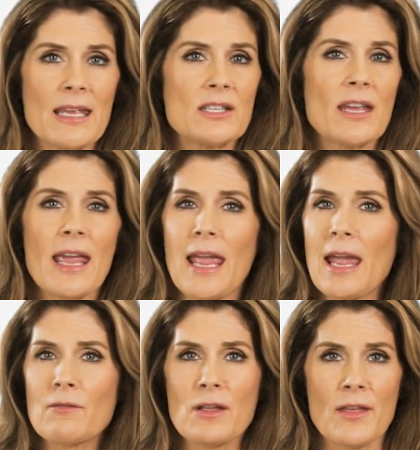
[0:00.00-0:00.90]
into
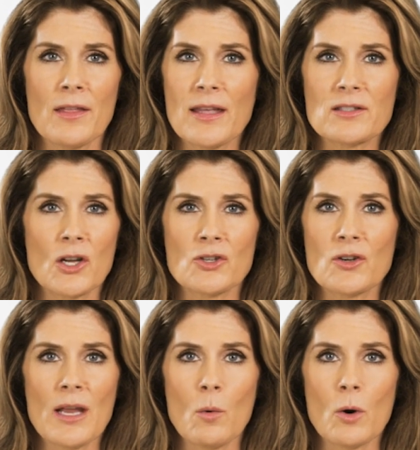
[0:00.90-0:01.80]
everything that's on your
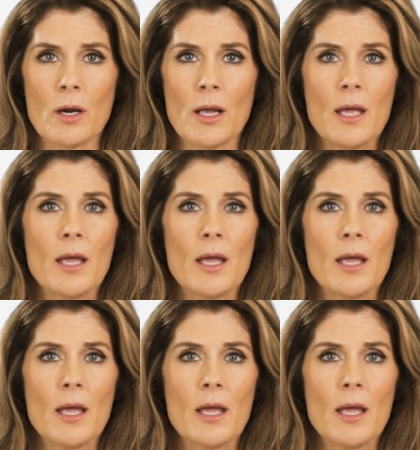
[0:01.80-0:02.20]
network,